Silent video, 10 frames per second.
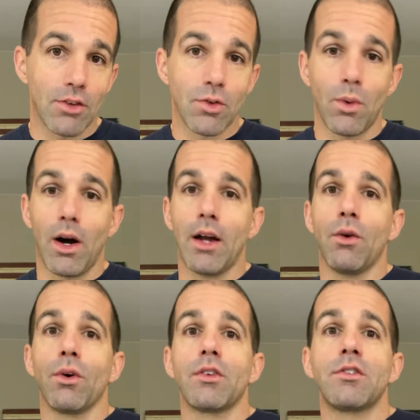squat
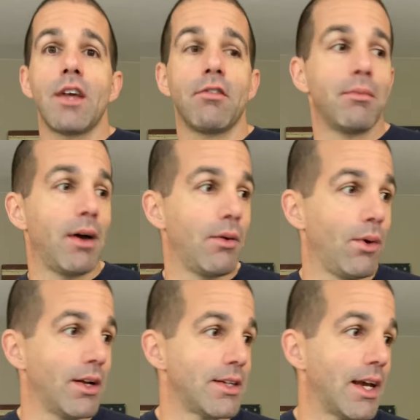or a 7 by
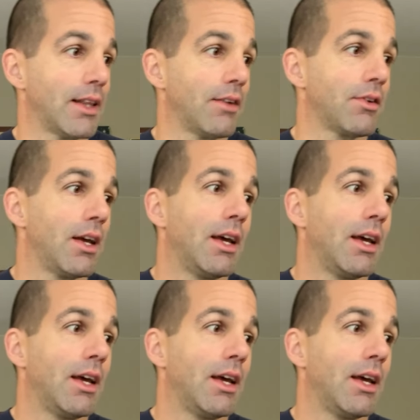one deadlift,